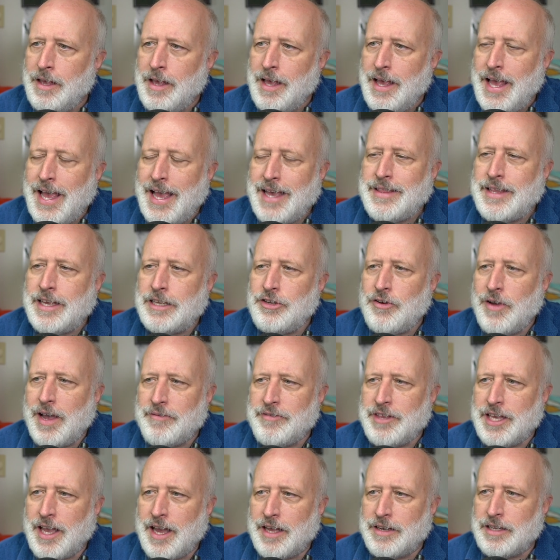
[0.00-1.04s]
And then you have
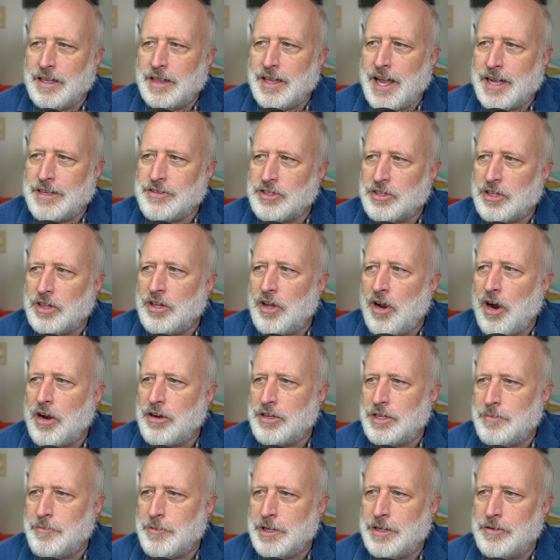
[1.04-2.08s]
the ontological
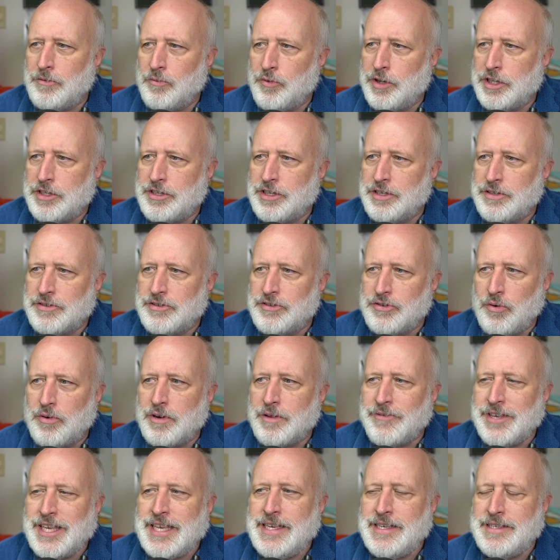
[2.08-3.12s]
argument, which is sort
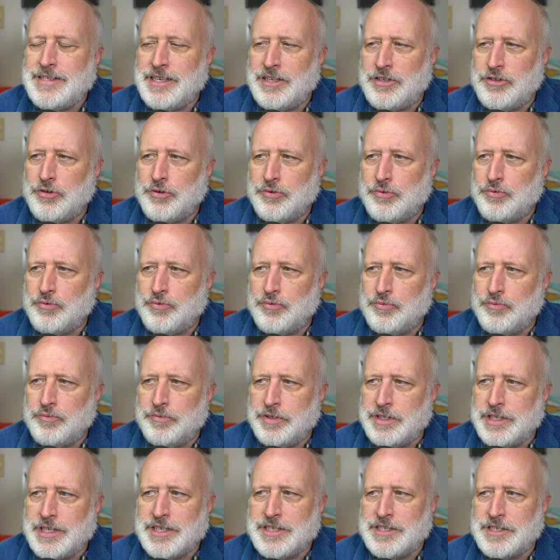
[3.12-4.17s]
of easy to
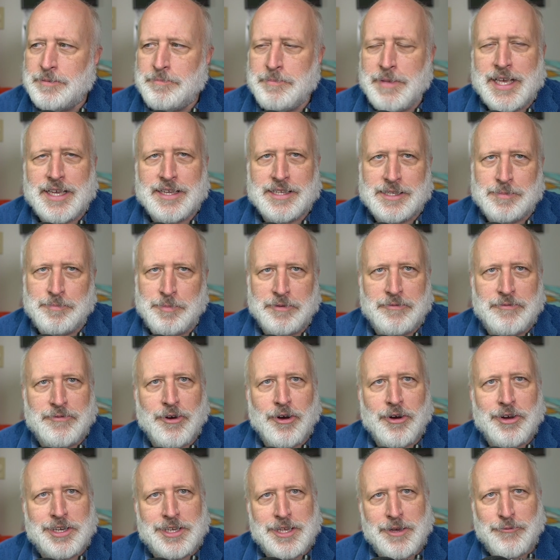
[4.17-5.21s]
dismiss, but
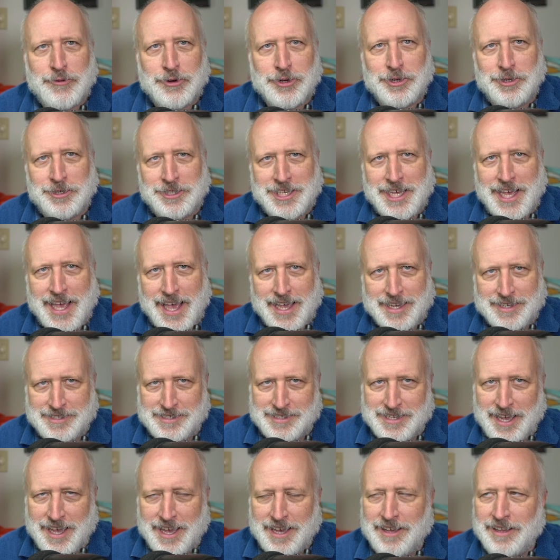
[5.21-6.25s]
very difficult to
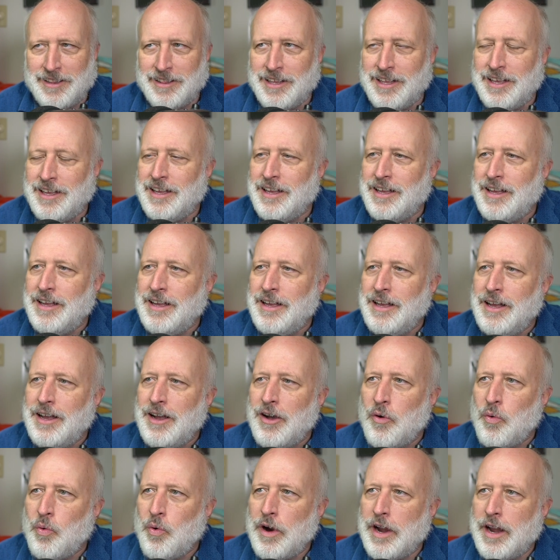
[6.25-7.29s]
exile,
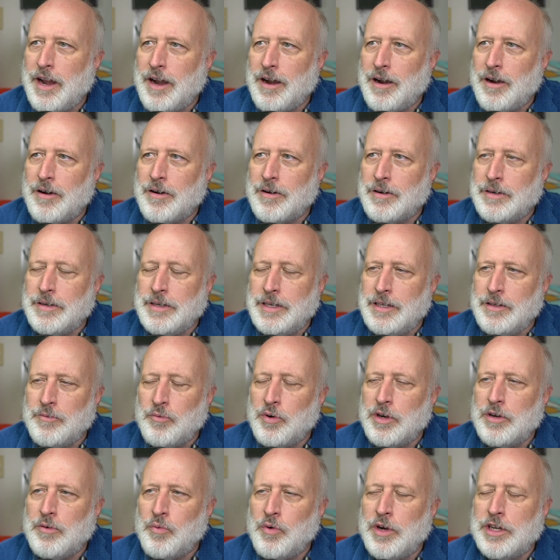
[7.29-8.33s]
where
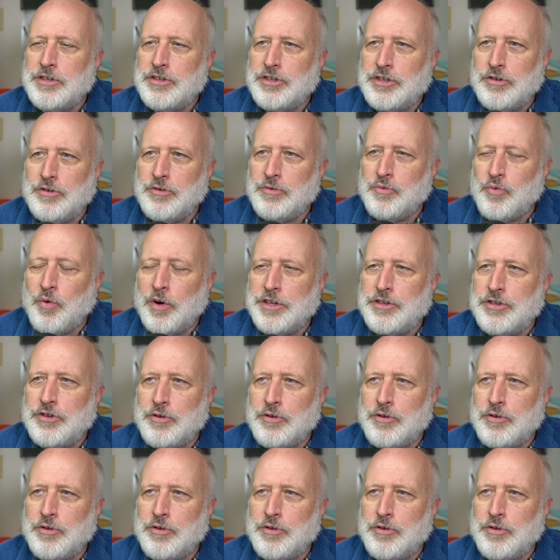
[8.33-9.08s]
once you once you